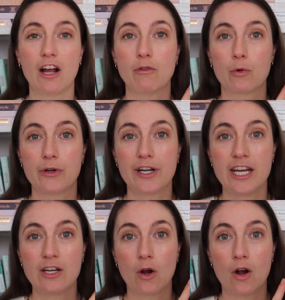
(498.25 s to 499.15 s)
I've
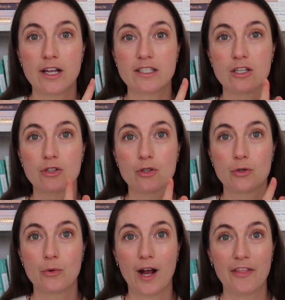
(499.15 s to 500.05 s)
already got
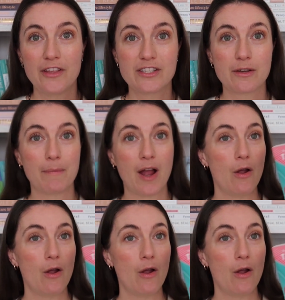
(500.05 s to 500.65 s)
two others by